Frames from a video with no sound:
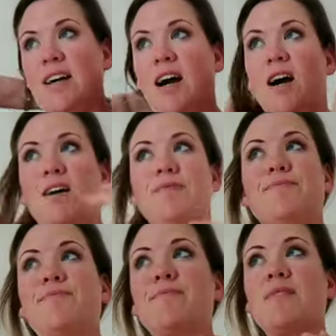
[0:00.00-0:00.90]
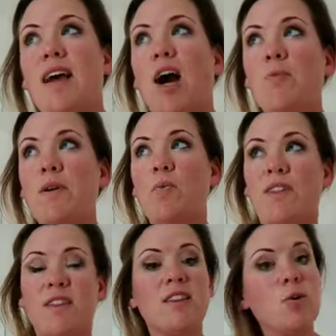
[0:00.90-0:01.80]
help me with
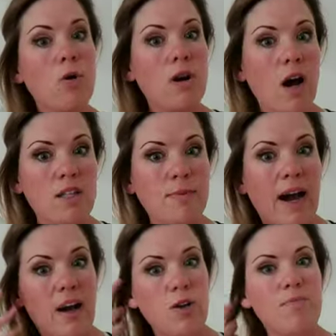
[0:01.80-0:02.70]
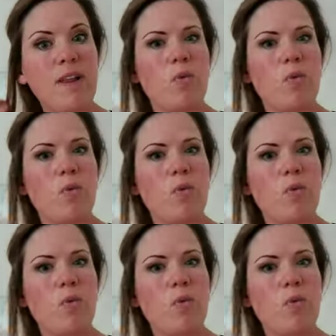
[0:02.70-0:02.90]
a little more knowledge about how you play.